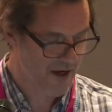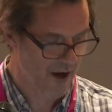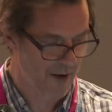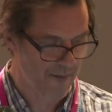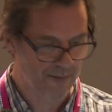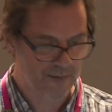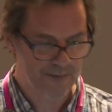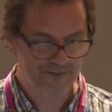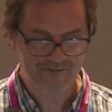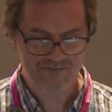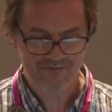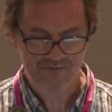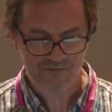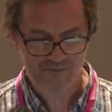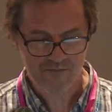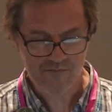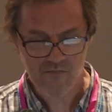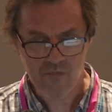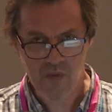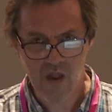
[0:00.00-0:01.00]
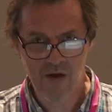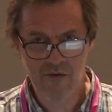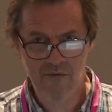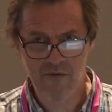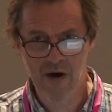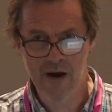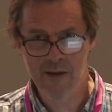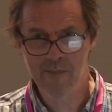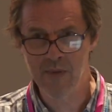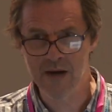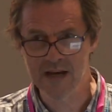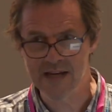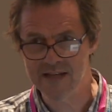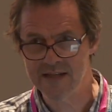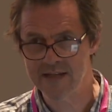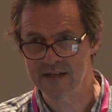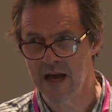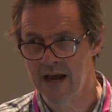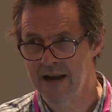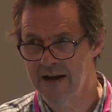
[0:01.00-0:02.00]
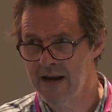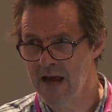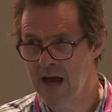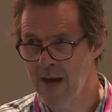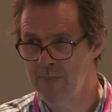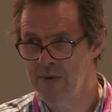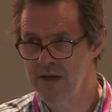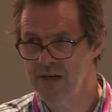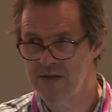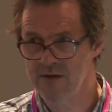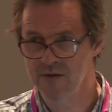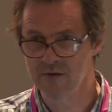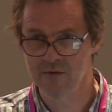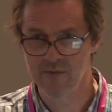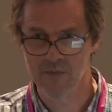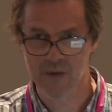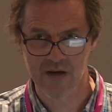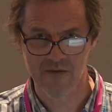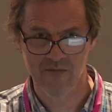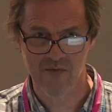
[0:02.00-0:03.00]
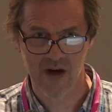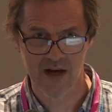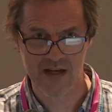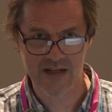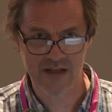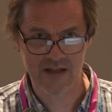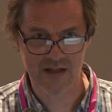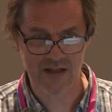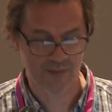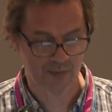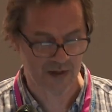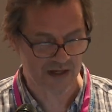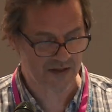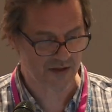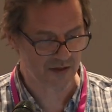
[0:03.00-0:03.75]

um, very pleased and happy to have been invited to speak